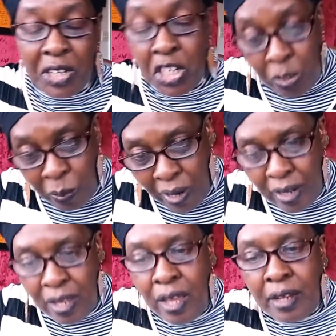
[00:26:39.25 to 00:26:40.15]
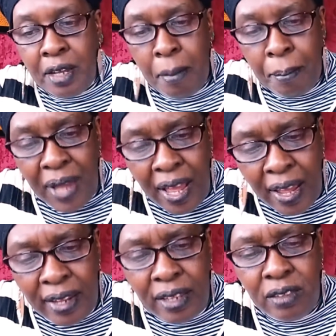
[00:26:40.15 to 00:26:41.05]
But anyway,
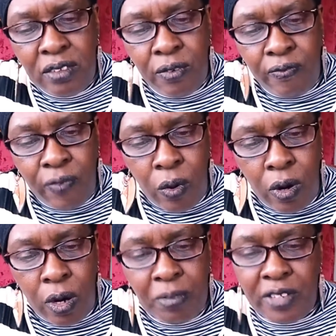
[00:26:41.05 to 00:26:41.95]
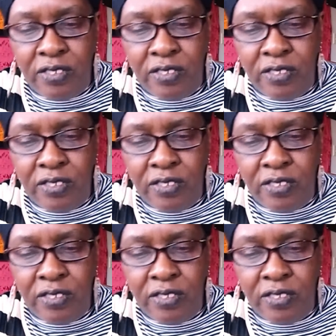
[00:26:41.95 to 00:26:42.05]
combine to form,